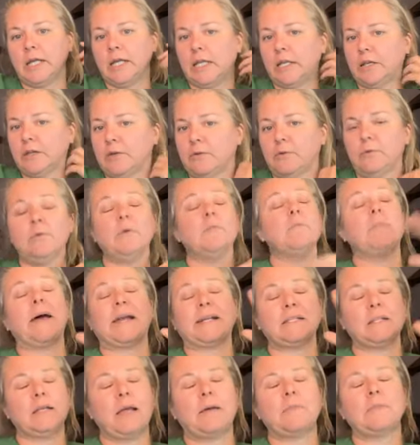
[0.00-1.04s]
Anywho,
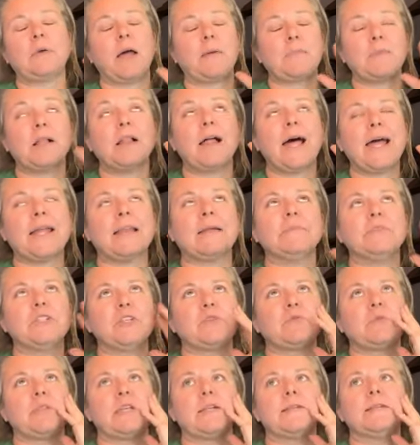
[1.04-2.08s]
back to, I'm glad I'm
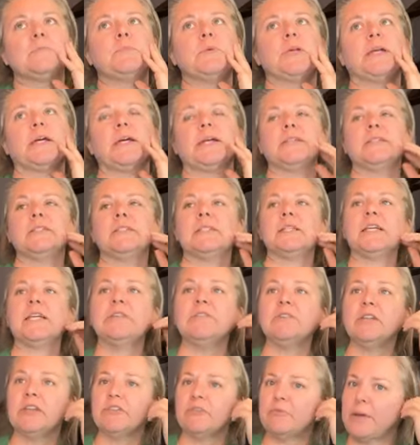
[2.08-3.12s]
doing this because
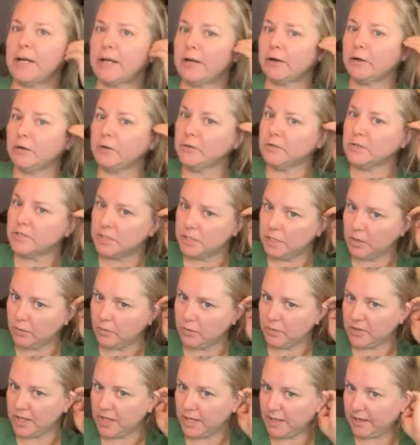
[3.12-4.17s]
even if my girls
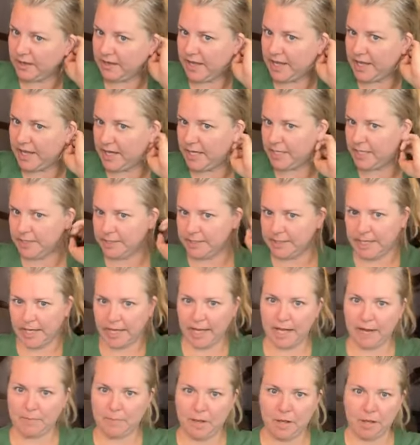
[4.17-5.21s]
don't think ahead and say,
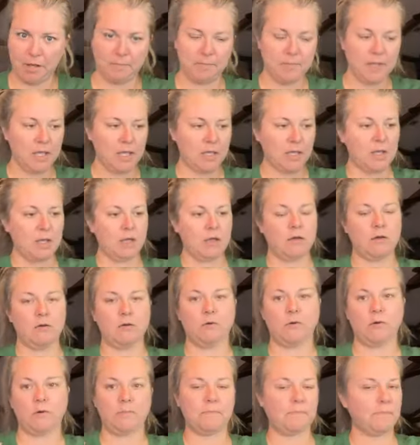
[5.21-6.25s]
hey, Mom,
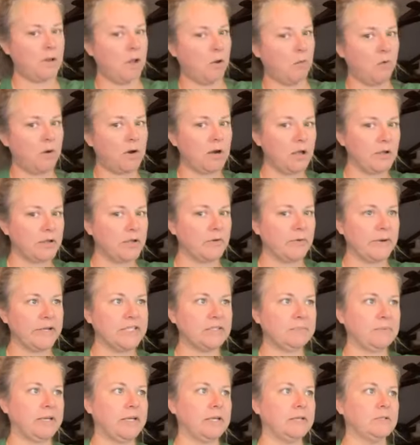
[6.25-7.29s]
I want all your
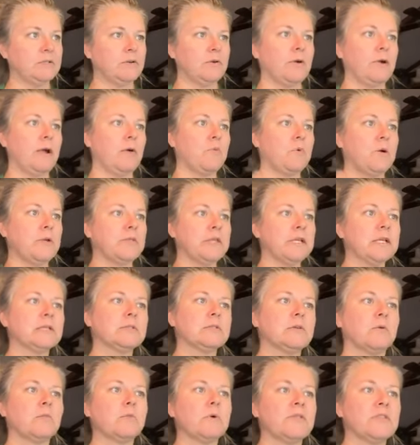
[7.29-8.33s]
recipes, or I want
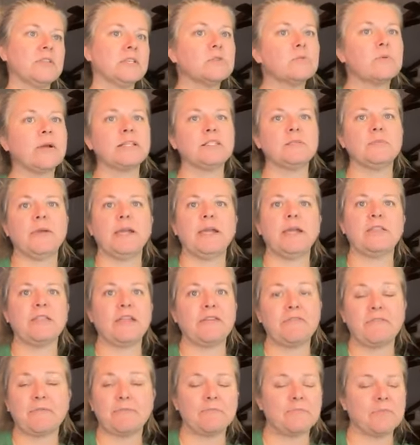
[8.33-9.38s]
this, or I want this recipe, and
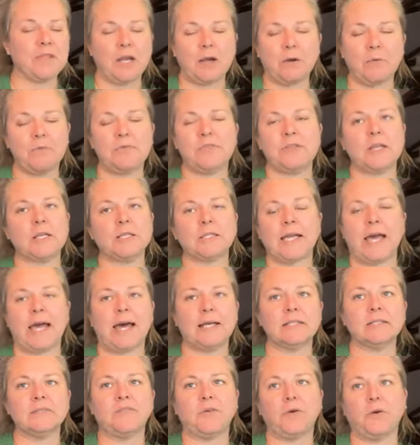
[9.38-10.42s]
they don't think to
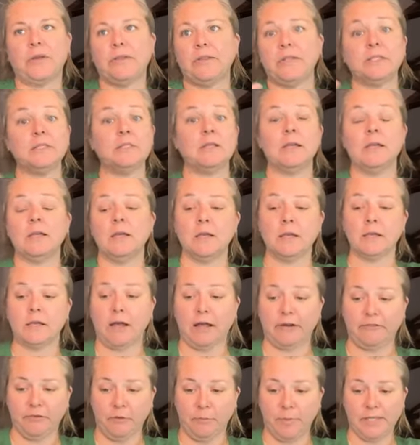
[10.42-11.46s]
ask for it, and then,
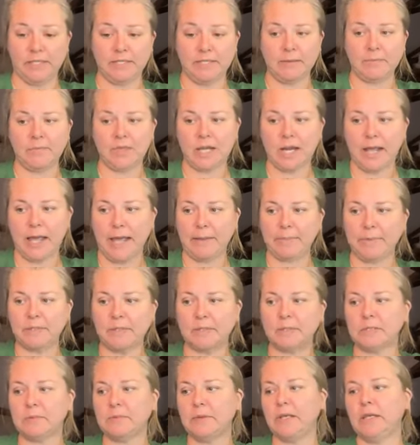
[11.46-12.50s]
God forbid, something
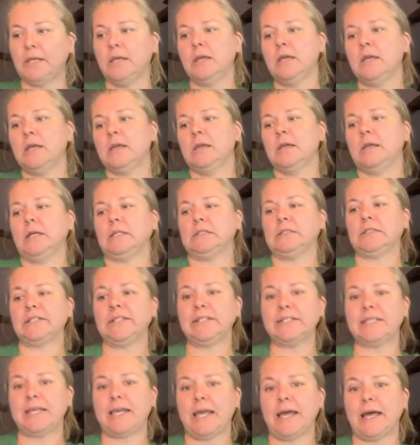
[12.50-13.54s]
happens to me, at
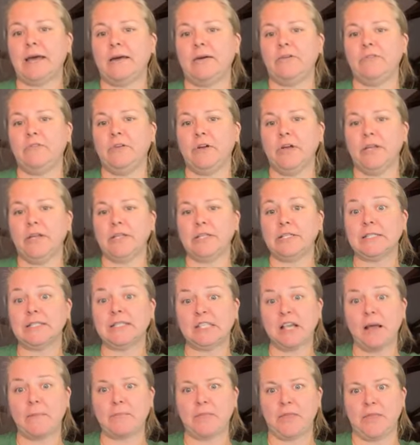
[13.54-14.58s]
least they have
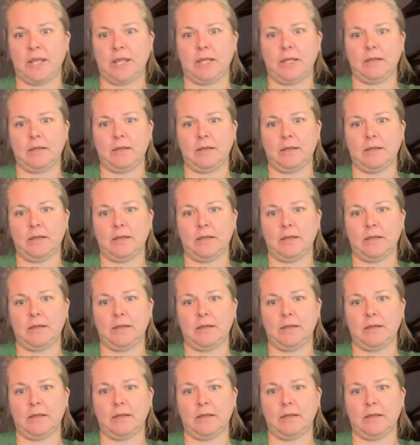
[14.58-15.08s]
something